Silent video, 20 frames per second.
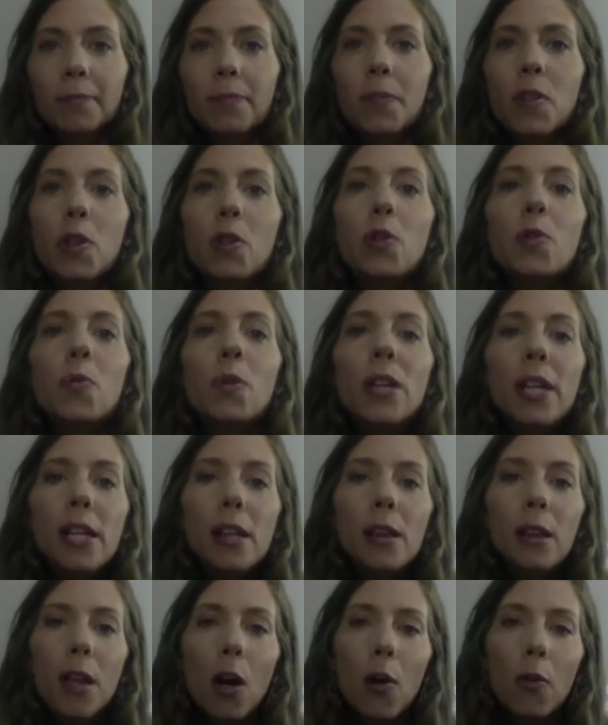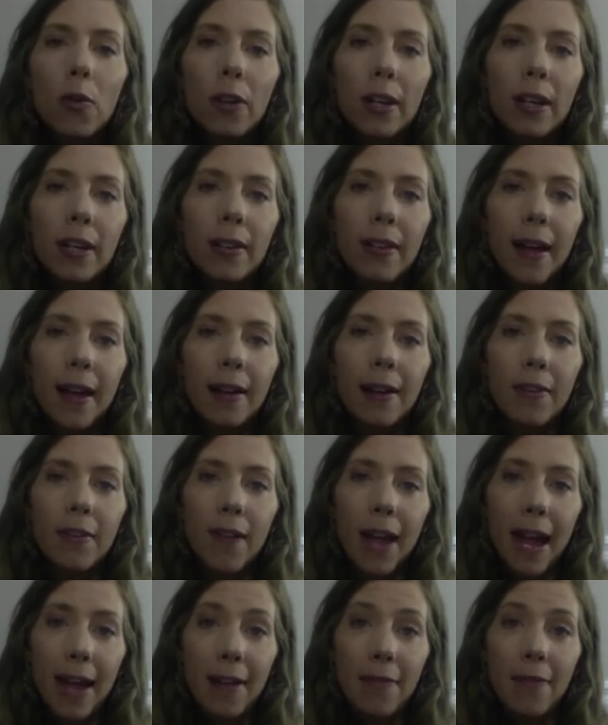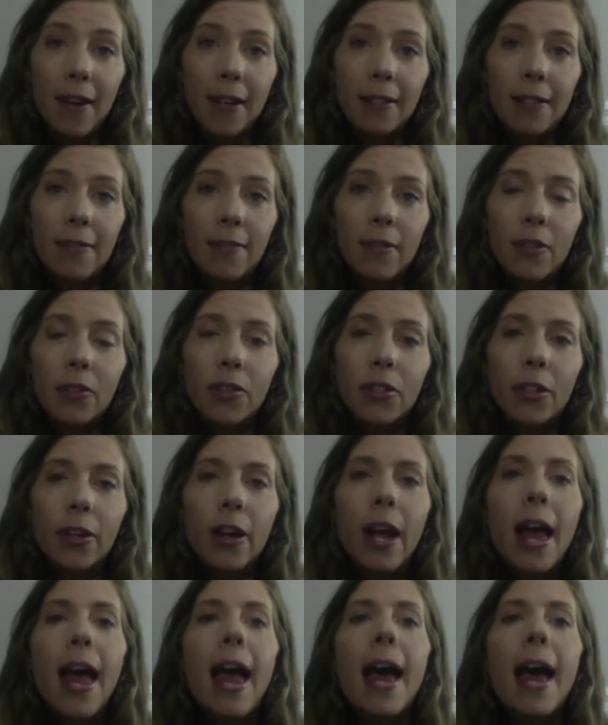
So it's really lowering that affective filter